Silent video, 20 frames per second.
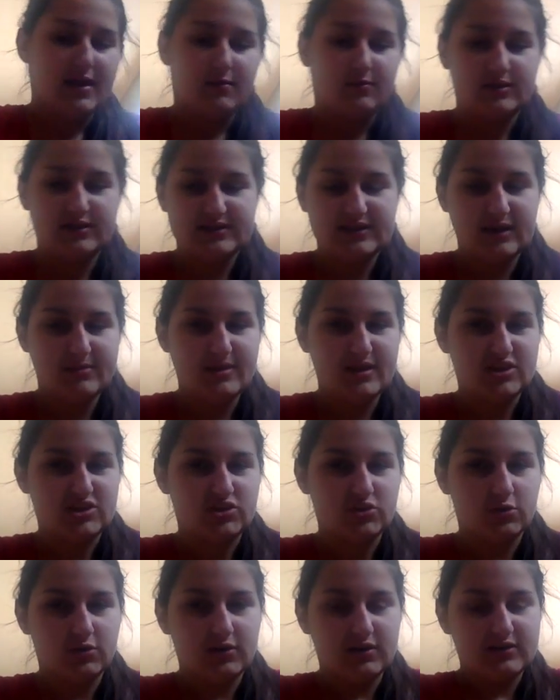We're just going to make
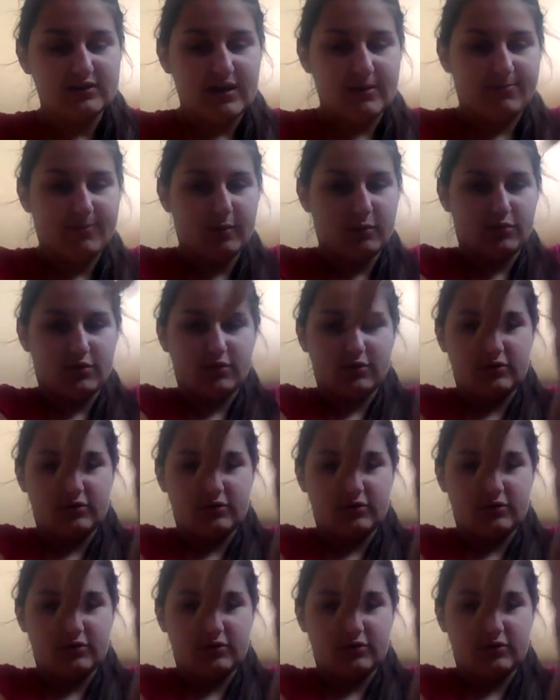sure that both